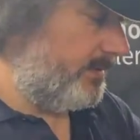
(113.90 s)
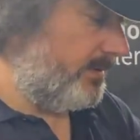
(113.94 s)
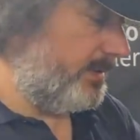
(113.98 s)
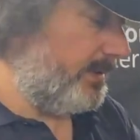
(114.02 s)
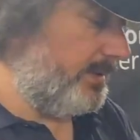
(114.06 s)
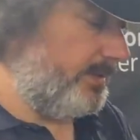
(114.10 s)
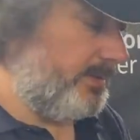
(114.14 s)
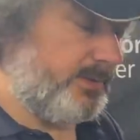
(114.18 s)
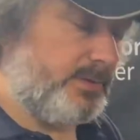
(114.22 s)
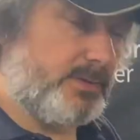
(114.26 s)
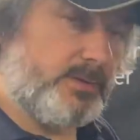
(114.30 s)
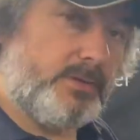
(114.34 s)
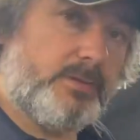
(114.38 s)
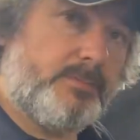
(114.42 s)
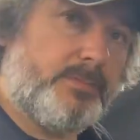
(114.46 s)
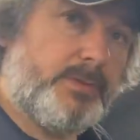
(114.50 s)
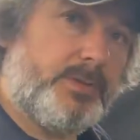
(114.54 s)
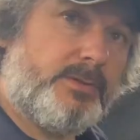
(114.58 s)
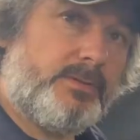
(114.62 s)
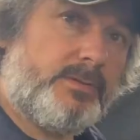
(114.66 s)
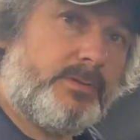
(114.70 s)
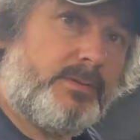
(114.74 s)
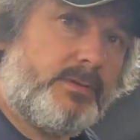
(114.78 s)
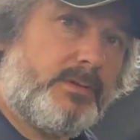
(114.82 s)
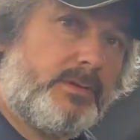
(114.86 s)
and the
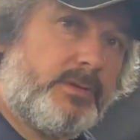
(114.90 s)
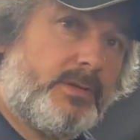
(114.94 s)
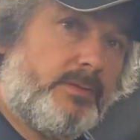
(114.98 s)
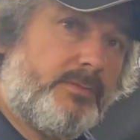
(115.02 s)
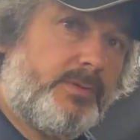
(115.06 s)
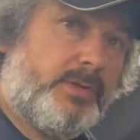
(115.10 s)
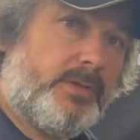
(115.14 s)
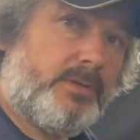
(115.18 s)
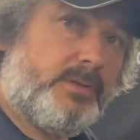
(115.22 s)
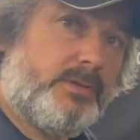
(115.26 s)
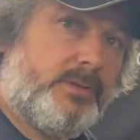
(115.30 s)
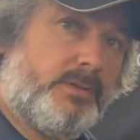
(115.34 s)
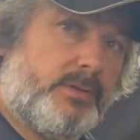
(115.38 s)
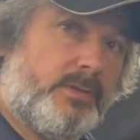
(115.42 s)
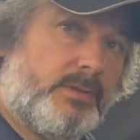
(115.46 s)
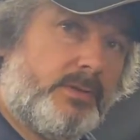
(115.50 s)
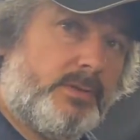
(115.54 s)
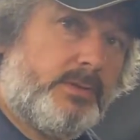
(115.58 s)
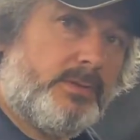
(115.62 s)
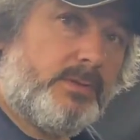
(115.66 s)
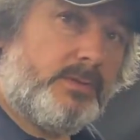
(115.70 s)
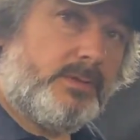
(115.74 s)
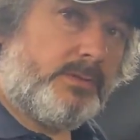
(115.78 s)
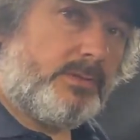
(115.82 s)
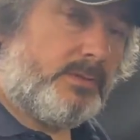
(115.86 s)
timing cover,
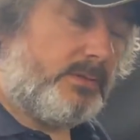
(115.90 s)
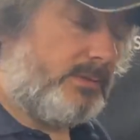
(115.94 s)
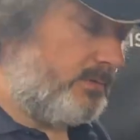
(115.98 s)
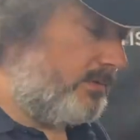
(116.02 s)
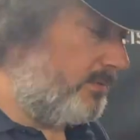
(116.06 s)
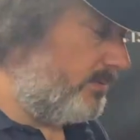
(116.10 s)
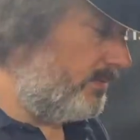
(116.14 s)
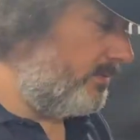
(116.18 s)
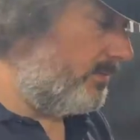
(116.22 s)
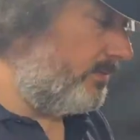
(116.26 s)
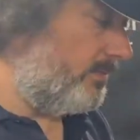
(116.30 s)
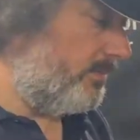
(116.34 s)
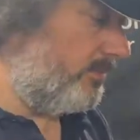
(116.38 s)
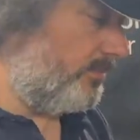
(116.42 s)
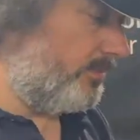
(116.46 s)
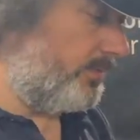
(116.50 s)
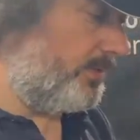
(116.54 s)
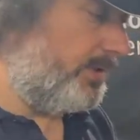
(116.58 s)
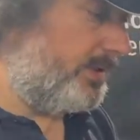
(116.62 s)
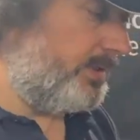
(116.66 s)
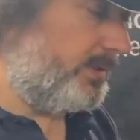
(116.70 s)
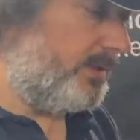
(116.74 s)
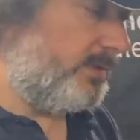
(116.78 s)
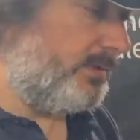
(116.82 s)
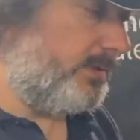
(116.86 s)
or
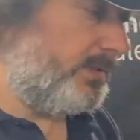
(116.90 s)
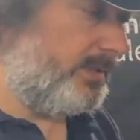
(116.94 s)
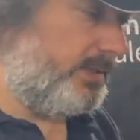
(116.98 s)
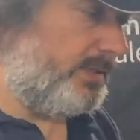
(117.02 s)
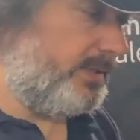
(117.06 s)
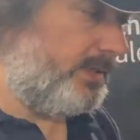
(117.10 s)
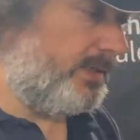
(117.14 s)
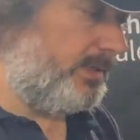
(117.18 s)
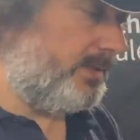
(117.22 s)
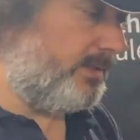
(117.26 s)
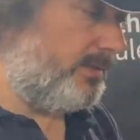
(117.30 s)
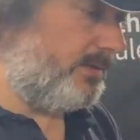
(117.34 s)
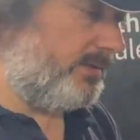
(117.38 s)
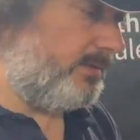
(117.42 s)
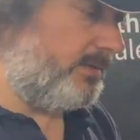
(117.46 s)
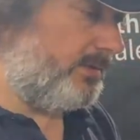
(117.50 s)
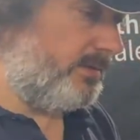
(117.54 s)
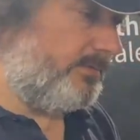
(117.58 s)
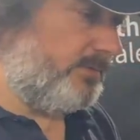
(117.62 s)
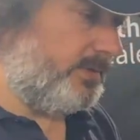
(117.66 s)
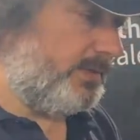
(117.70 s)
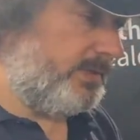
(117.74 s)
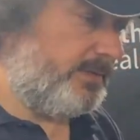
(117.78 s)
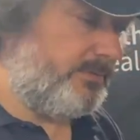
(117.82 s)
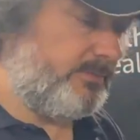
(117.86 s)
you can
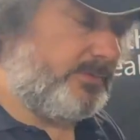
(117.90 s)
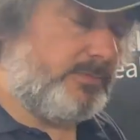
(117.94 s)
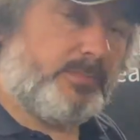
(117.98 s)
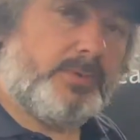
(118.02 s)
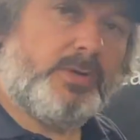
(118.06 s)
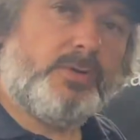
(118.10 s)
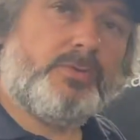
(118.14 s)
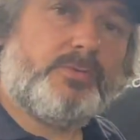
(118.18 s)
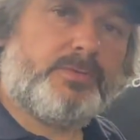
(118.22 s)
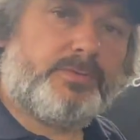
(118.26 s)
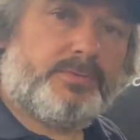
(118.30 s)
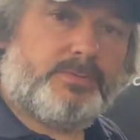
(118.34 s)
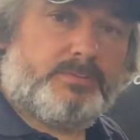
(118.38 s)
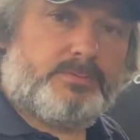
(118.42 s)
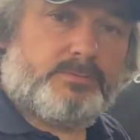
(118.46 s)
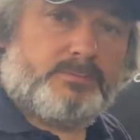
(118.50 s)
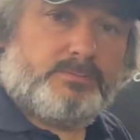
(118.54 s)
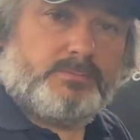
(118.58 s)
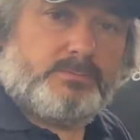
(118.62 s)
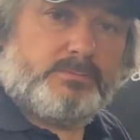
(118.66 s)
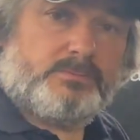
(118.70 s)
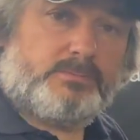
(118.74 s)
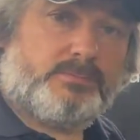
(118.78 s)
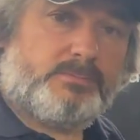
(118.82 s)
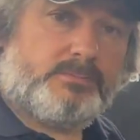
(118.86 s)
have it leaking from both.
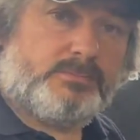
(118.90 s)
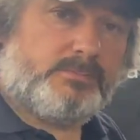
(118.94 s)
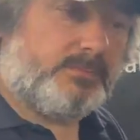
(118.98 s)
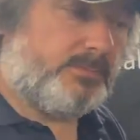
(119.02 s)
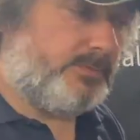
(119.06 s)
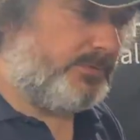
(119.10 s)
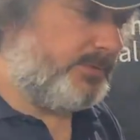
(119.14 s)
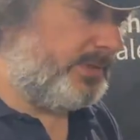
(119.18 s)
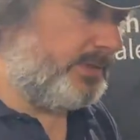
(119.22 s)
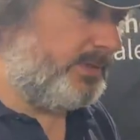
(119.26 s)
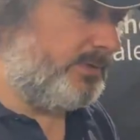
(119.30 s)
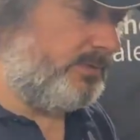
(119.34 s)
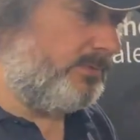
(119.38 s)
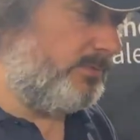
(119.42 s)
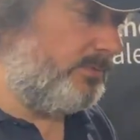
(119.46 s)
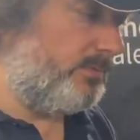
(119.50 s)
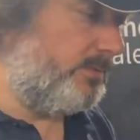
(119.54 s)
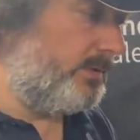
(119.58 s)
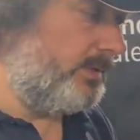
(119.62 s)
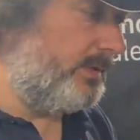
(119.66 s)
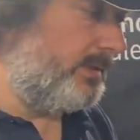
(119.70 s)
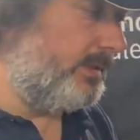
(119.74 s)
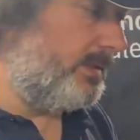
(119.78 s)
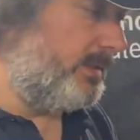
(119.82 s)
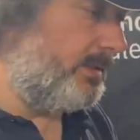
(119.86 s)
I've seen it all,
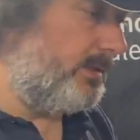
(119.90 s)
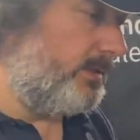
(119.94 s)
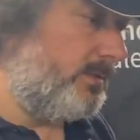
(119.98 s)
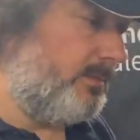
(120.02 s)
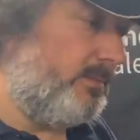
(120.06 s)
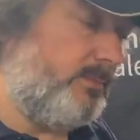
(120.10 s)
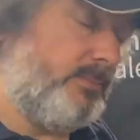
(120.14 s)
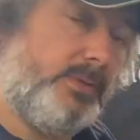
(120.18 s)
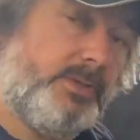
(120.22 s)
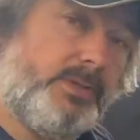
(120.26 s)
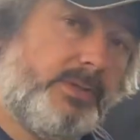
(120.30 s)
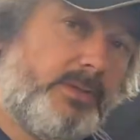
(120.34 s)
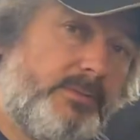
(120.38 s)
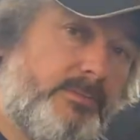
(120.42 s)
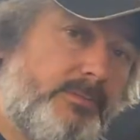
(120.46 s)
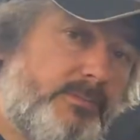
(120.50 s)
but